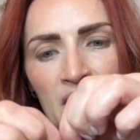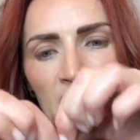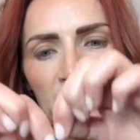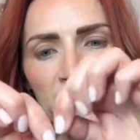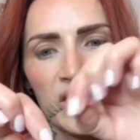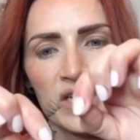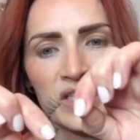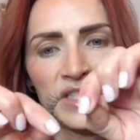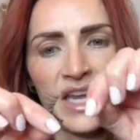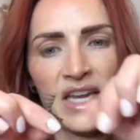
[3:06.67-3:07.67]
if
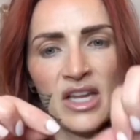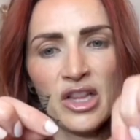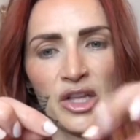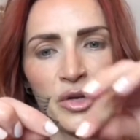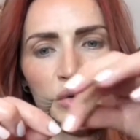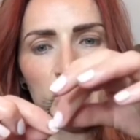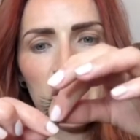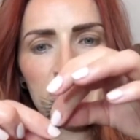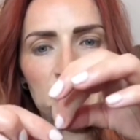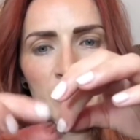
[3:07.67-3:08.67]
there's any glue
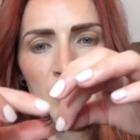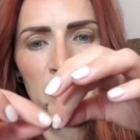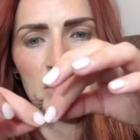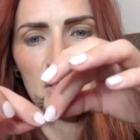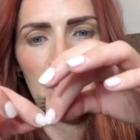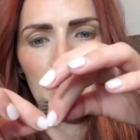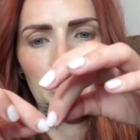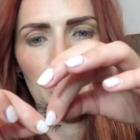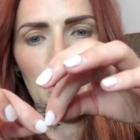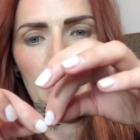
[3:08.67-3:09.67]
left over, just kind of
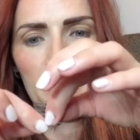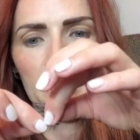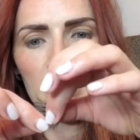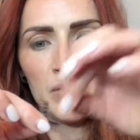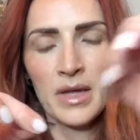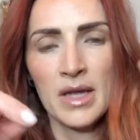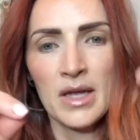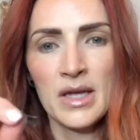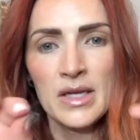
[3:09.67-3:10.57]
pull off a little bit